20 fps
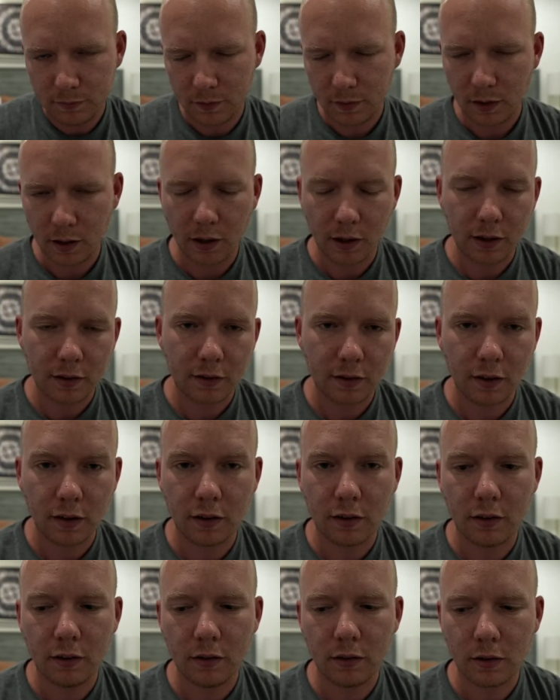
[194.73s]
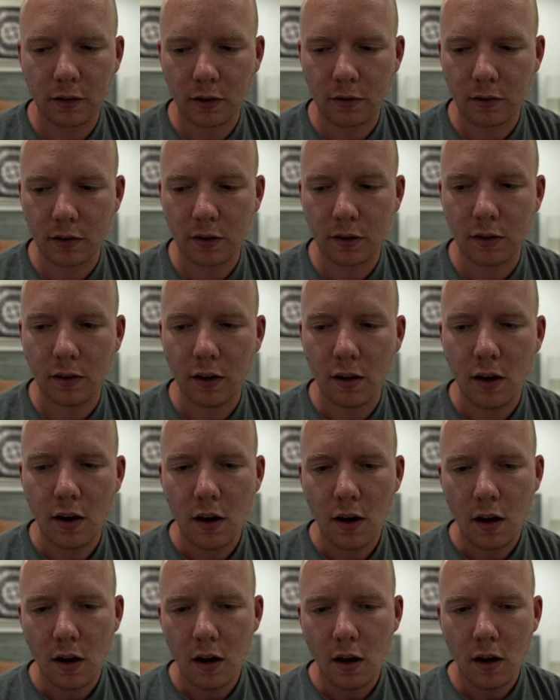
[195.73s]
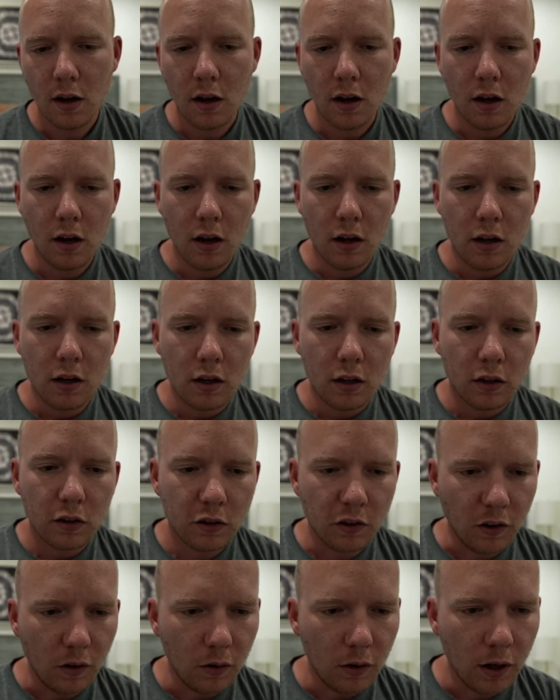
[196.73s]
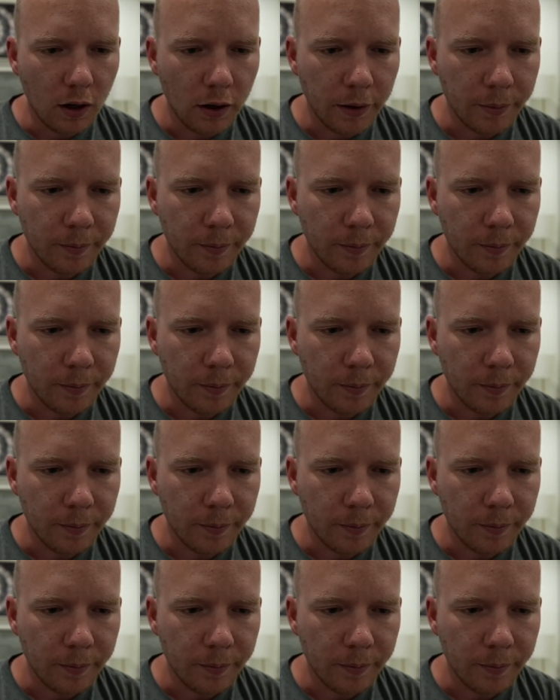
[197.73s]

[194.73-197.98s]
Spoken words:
I guess I get a little nervous. So,